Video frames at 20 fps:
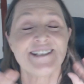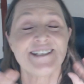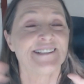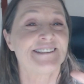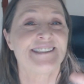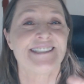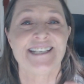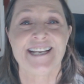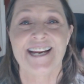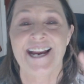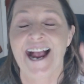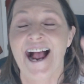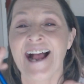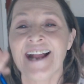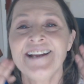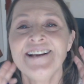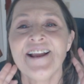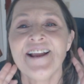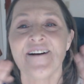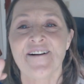guilty.
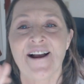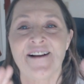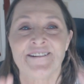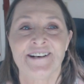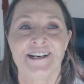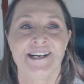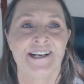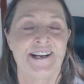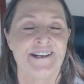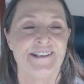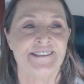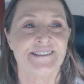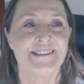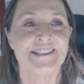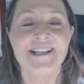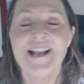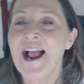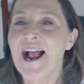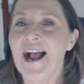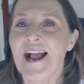I know how it goes.